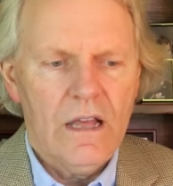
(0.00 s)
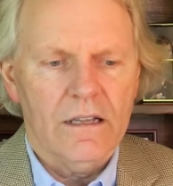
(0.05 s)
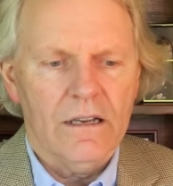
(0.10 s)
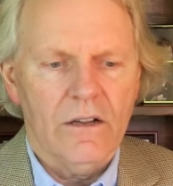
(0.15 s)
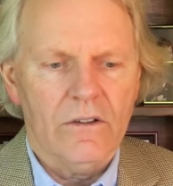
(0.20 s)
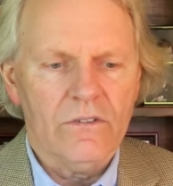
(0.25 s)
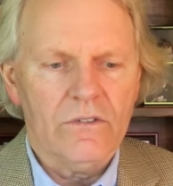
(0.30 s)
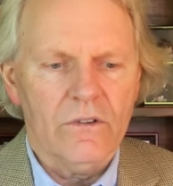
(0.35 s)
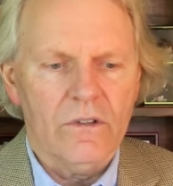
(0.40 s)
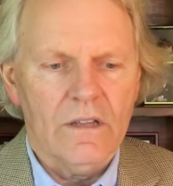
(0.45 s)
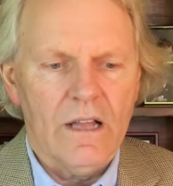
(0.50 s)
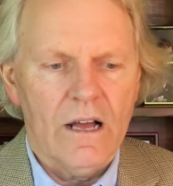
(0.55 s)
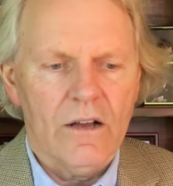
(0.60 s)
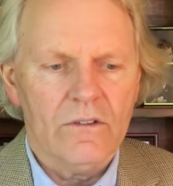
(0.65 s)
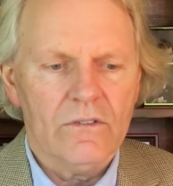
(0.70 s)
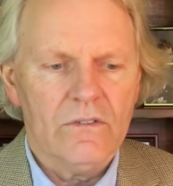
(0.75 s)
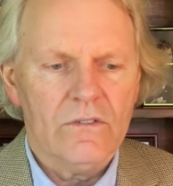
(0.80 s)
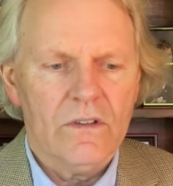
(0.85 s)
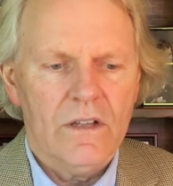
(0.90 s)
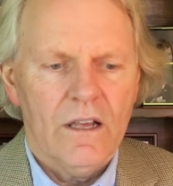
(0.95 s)
It also
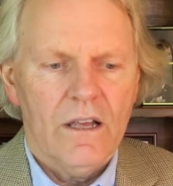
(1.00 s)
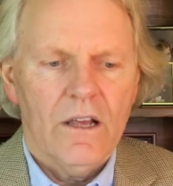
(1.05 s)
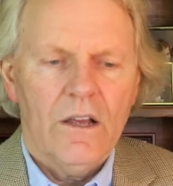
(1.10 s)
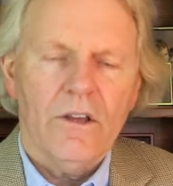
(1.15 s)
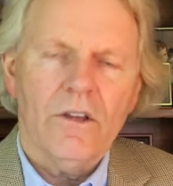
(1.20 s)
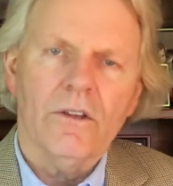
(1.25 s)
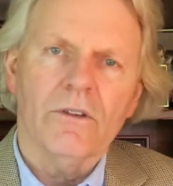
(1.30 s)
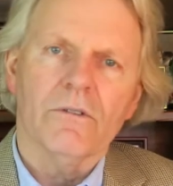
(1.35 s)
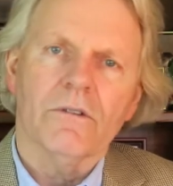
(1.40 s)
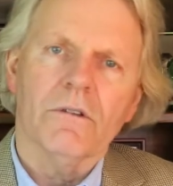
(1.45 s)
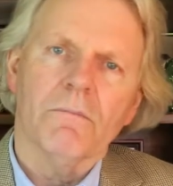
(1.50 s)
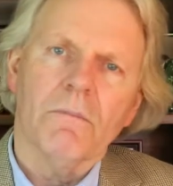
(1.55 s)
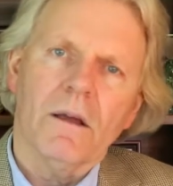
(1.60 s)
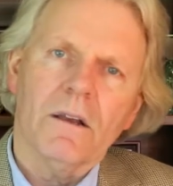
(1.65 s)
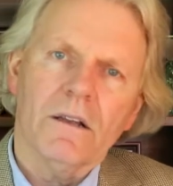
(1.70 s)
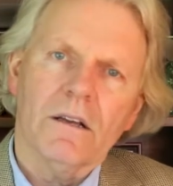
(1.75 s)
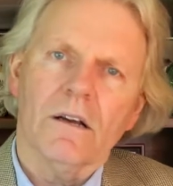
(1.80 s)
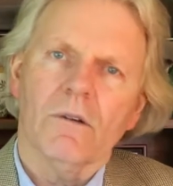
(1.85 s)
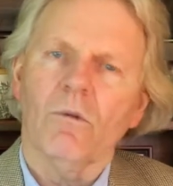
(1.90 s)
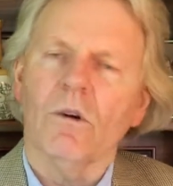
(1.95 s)
allows you,
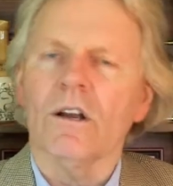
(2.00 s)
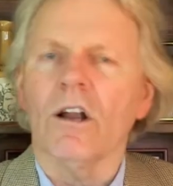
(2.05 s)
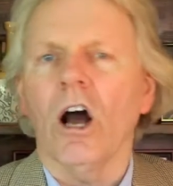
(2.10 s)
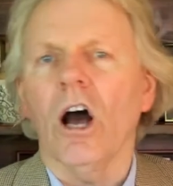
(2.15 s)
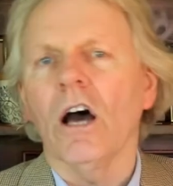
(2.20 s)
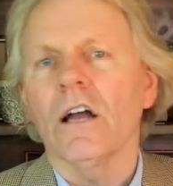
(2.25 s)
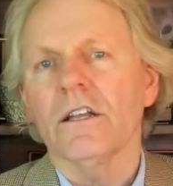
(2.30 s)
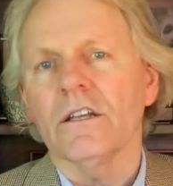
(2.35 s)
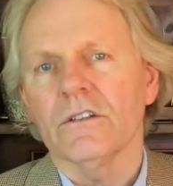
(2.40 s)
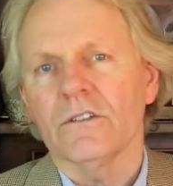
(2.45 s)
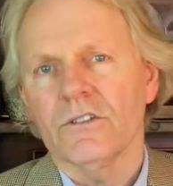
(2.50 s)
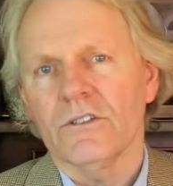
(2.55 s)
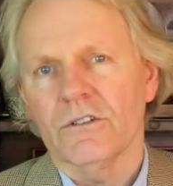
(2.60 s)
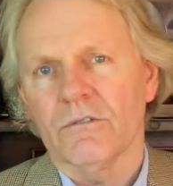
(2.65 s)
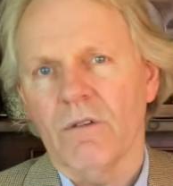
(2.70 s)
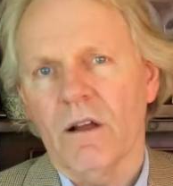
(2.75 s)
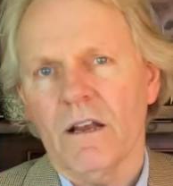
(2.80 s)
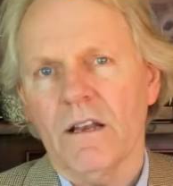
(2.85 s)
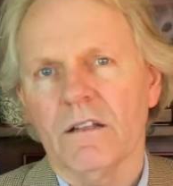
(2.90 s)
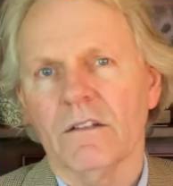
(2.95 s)
depending on what audience
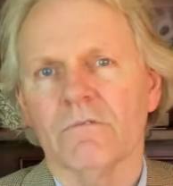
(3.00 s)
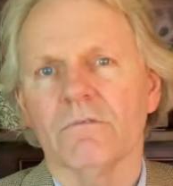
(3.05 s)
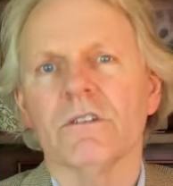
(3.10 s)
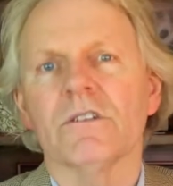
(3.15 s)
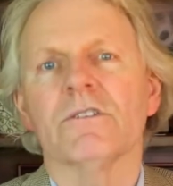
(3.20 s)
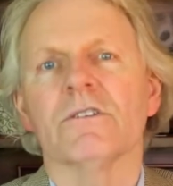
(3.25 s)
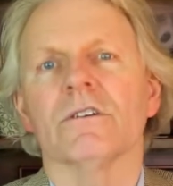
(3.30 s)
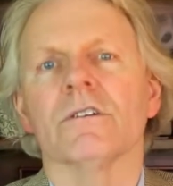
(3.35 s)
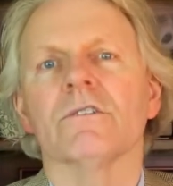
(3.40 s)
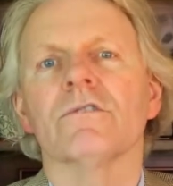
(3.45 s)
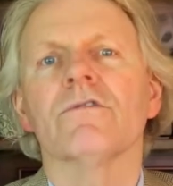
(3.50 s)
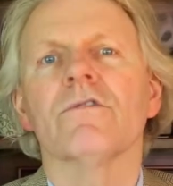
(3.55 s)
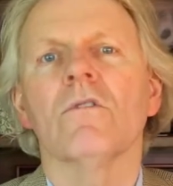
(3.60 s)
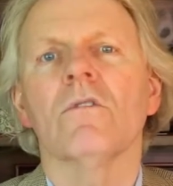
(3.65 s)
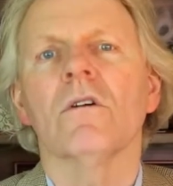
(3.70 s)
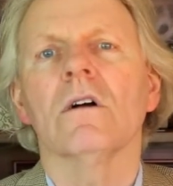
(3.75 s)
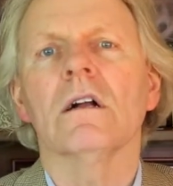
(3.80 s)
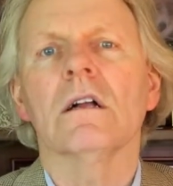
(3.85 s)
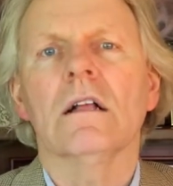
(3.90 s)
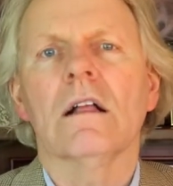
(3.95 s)
you're writing the research
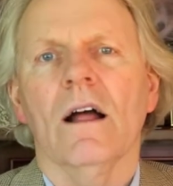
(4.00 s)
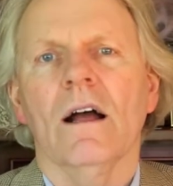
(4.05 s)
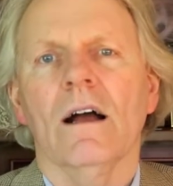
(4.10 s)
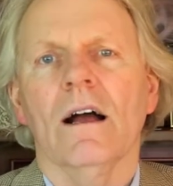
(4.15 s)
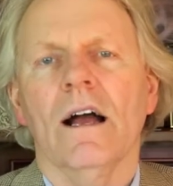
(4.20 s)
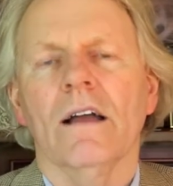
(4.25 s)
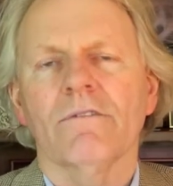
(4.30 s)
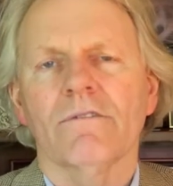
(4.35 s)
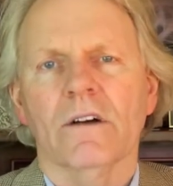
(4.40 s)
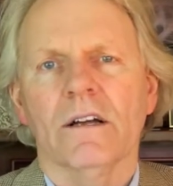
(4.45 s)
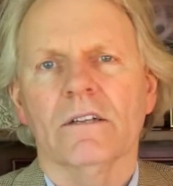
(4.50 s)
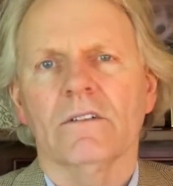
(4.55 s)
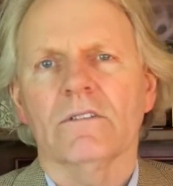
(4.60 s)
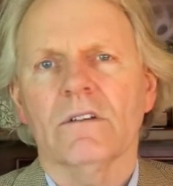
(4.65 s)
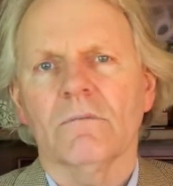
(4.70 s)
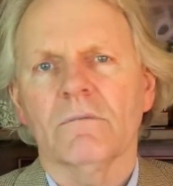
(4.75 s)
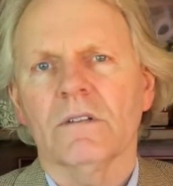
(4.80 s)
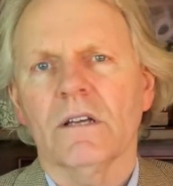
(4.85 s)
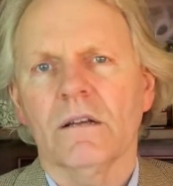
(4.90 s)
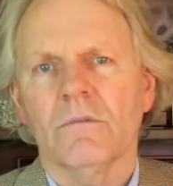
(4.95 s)
for. I find
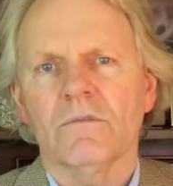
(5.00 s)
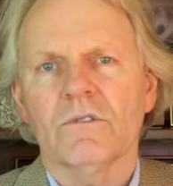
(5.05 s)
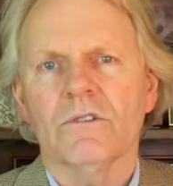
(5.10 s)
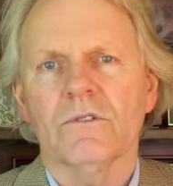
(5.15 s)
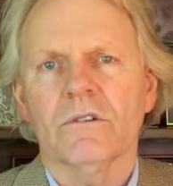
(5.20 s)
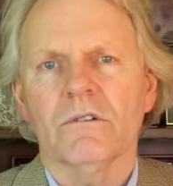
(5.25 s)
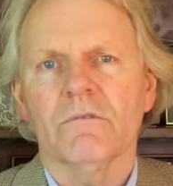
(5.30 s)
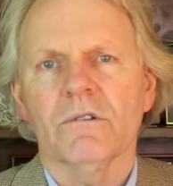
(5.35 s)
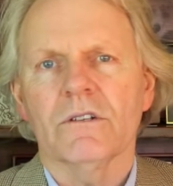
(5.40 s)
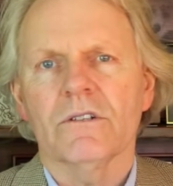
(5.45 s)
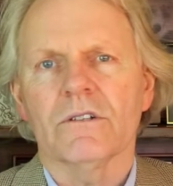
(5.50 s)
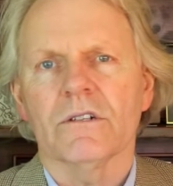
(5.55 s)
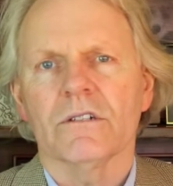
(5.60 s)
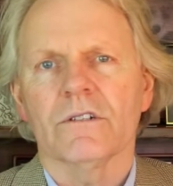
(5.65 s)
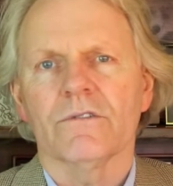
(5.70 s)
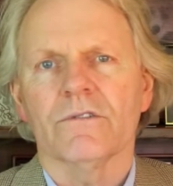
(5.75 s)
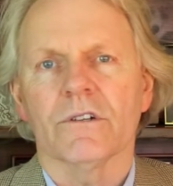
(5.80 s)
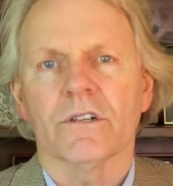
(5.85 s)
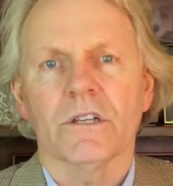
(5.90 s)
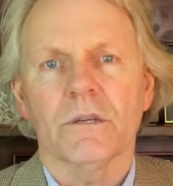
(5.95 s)
sometimes doing
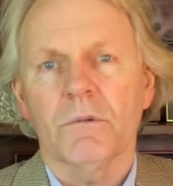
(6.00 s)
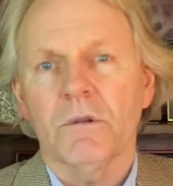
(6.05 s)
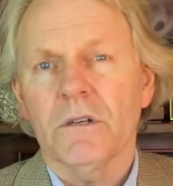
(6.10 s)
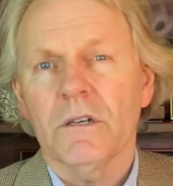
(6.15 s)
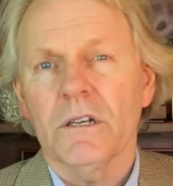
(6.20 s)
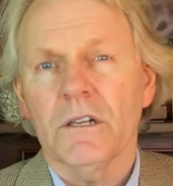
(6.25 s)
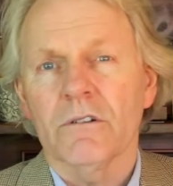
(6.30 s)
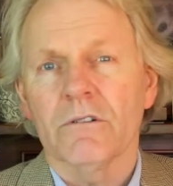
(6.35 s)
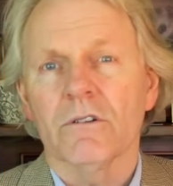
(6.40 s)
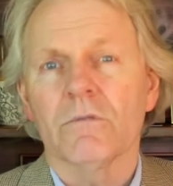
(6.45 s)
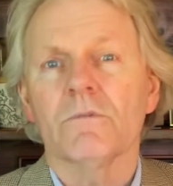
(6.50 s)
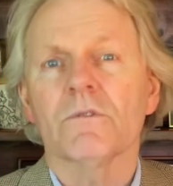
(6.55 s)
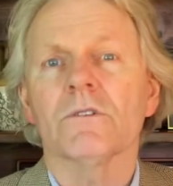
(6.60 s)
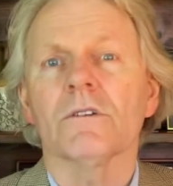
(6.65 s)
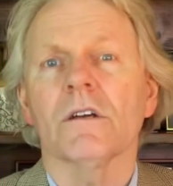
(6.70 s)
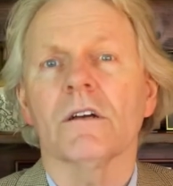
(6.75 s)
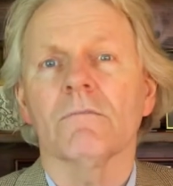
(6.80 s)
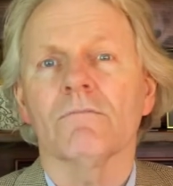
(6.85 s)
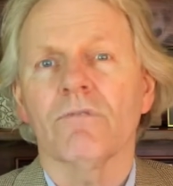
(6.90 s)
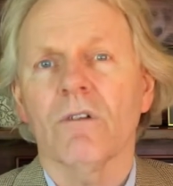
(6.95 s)
research for community
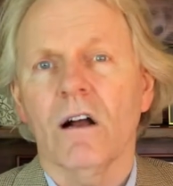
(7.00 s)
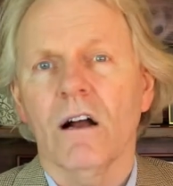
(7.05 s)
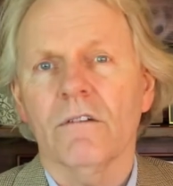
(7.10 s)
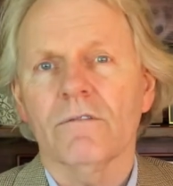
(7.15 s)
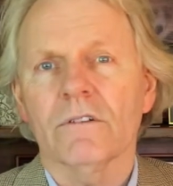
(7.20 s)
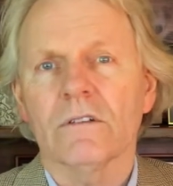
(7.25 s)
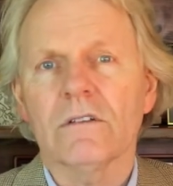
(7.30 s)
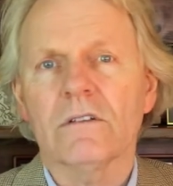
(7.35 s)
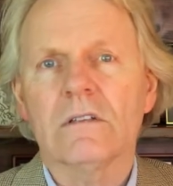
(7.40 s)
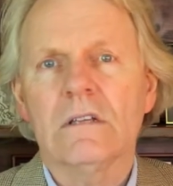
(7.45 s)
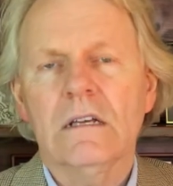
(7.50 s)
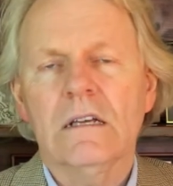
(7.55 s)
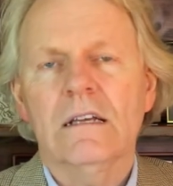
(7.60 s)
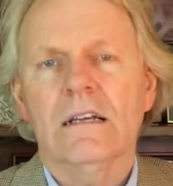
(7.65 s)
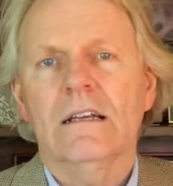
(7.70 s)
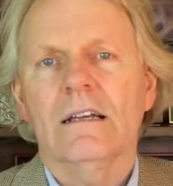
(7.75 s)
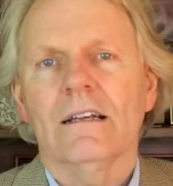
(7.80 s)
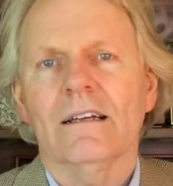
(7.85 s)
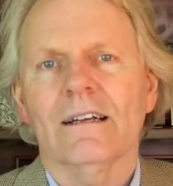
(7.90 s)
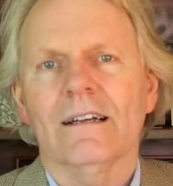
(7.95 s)
groups, nonprofits,
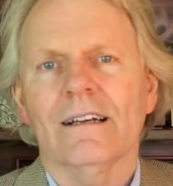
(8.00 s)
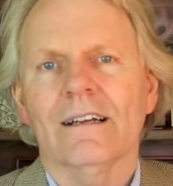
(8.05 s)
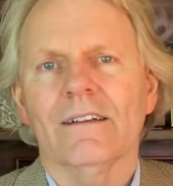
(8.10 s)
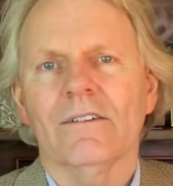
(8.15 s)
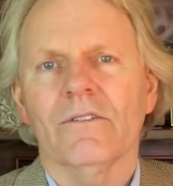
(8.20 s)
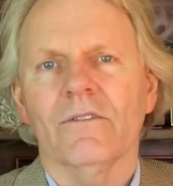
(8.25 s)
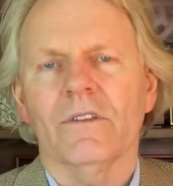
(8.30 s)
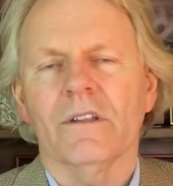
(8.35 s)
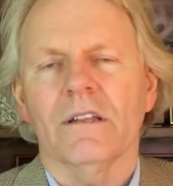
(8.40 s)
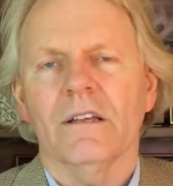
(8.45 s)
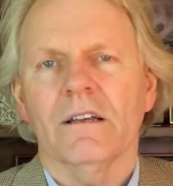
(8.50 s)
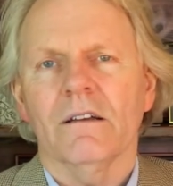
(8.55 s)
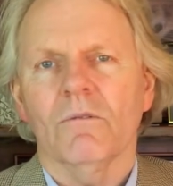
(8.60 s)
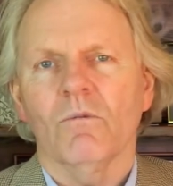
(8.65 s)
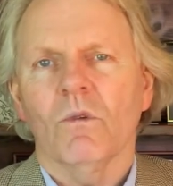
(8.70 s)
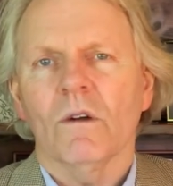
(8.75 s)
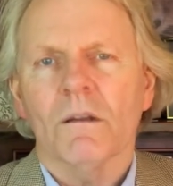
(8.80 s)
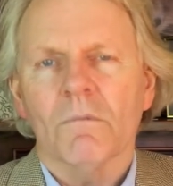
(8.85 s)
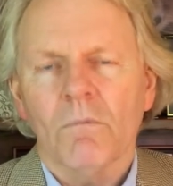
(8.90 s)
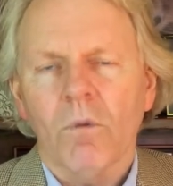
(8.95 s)

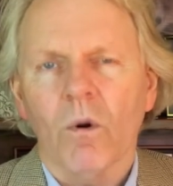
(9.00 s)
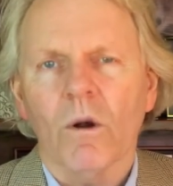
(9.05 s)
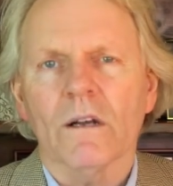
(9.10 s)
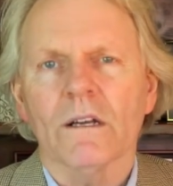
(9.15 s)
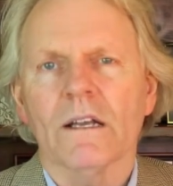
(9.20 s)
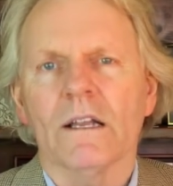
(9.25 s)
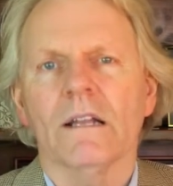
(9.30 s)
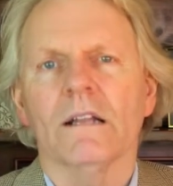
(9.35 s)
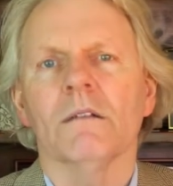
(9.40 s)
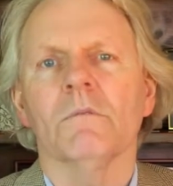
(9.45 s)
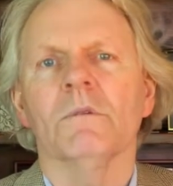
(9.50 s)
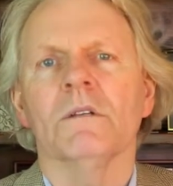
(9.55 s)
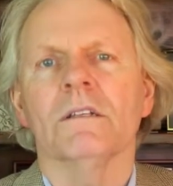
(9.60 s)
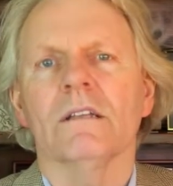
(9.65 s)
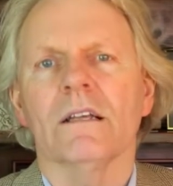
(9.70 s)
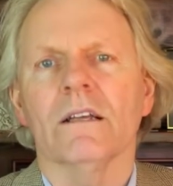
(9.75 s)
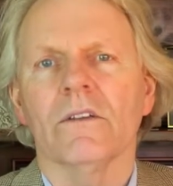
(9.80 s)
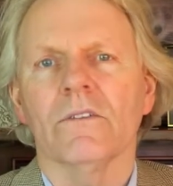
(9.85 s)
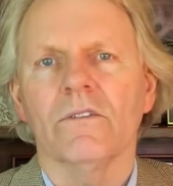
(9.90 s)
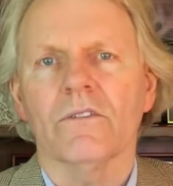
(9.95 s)
one important
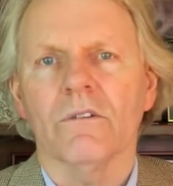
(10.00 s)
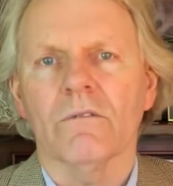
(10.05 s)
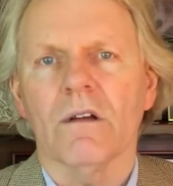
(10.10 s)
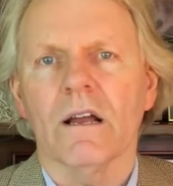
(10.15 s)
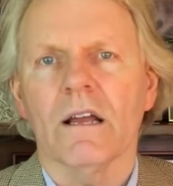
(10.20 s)
element is to